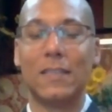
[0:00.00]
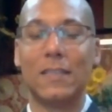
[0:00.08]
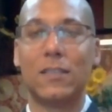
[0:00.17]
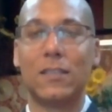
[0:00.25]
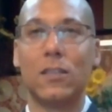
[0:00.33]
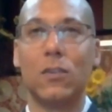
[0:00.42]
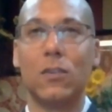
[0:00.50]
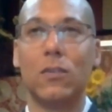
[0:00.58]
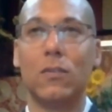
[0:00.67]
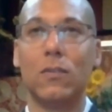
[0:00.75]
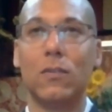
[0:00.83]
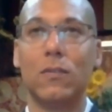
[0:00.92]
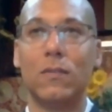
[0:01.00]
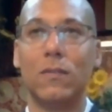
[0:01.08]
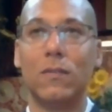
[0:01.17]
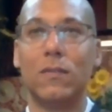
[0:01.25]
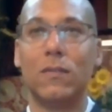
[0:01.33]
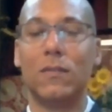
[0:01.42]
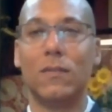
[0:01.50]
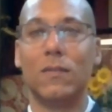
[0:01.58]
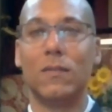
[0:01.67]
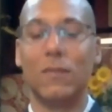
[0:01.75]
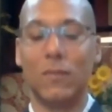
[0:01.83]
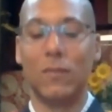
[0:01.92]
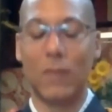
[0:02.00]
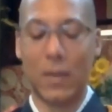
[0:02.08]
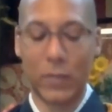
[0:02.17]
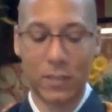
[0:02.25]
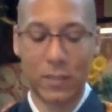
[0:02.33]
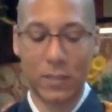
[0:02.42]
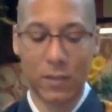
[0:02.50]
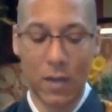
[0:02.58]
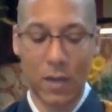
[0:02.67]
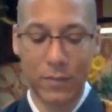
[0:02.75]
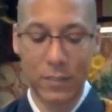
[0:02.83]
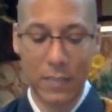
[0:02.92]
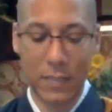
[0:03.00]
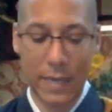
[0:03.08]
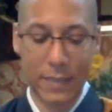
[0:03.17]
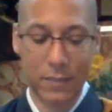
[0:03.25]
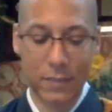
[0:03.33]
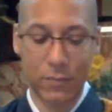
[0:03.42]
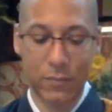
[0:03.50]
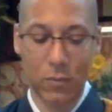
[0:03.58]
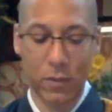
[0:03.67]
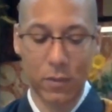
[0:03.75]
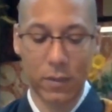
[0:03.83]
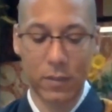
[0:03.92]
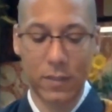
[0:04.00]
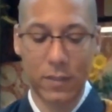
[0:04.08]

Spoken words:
So I went to her office to ask for